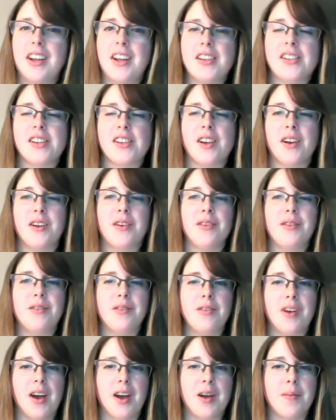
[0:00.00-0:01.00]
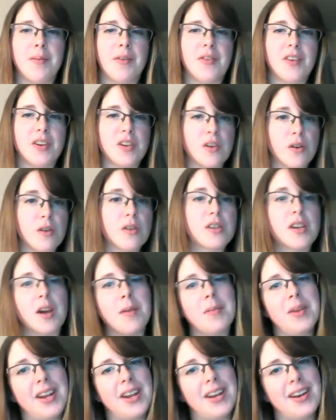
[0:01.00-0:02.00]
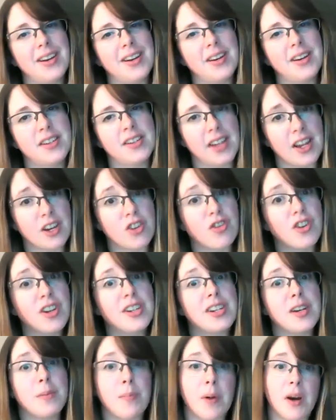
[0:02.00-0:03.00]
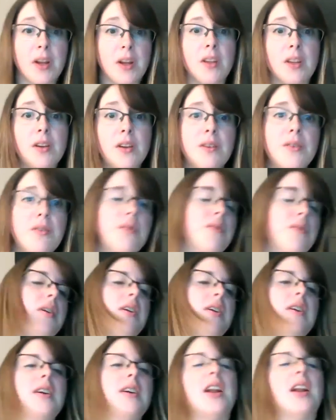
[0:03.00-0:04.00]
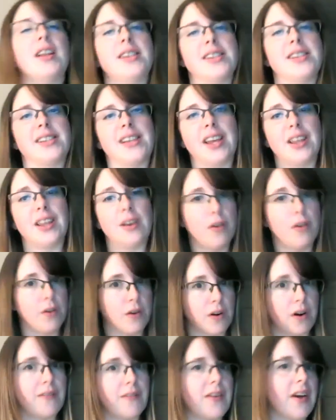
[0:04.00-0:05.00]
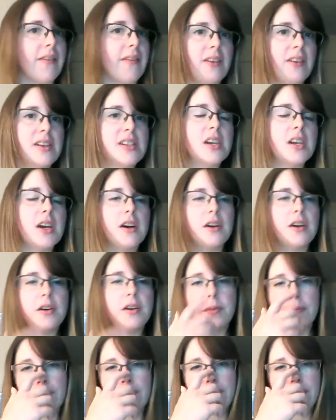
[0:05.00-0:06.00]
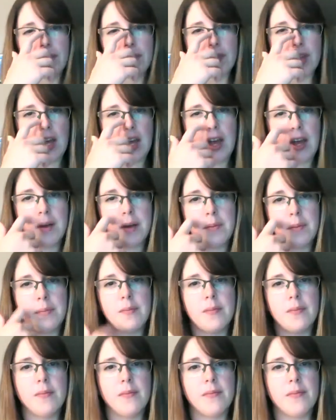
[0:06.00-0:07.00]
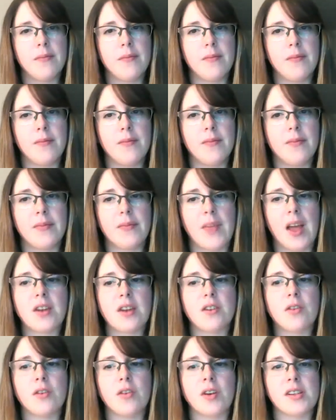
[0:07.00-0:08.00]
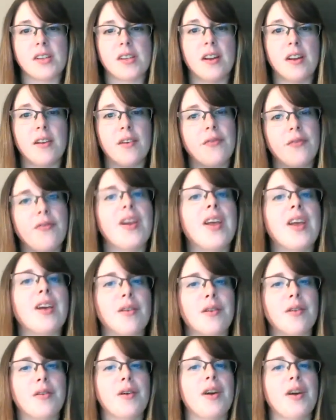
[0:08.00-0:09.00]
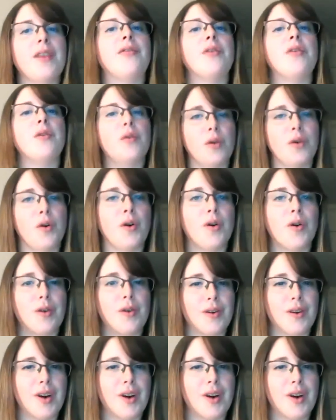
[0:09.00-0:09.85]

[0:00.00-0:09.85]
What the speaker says: So if a dog's coming in to get treated by you, let's say you're a vet physio, that dog is going to feel if you're not